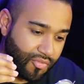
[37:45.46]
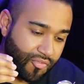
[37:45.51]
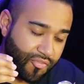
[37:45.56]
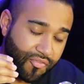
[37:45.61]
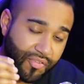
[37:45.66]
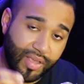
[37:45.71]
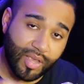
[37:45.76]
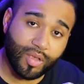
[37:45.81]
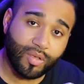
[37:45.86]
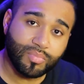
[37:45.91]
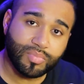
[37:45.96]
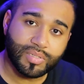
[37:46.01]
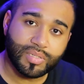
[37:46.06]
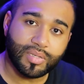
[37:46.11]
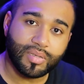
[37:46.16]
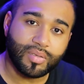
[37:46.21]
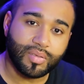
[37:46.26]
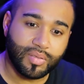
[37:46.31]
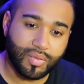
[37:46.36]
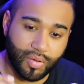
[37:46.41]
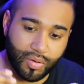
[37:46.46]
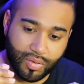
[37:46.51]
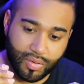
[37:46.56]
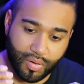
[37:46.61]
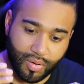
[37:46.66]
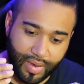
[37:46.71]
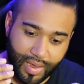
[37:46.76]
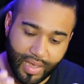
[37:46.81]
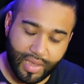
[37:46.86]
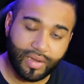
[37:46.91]
films,
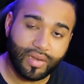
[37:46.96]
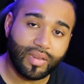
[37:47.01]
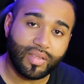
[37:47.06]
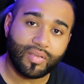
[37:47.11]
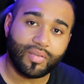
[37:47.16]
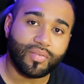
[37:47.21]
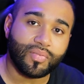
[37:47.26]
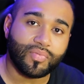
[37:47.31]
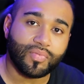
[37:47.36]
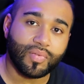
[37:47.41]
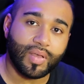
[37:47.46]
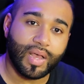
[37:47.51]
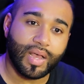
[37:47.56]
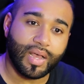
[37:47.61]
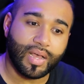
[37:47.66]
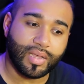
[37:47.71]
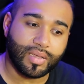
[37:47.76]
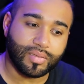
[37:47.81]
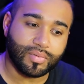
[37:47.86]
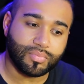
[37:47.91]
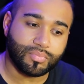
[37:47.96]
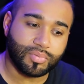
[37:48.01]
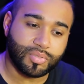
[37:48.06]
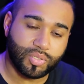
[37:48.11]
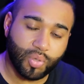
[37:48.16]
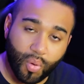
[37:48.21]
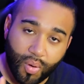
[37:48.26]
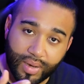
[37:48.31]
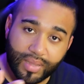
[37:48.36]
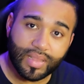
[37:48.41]
your editing
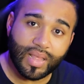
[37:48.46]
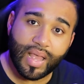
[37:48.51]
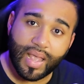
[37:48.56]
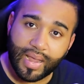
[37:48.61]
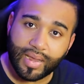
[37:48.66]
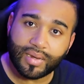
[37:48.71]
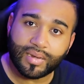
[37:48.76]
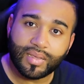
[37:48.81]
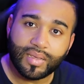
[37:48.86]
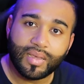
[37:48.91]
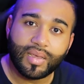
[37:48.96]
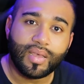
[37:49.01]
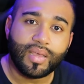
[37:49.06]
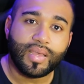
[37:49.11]
storyline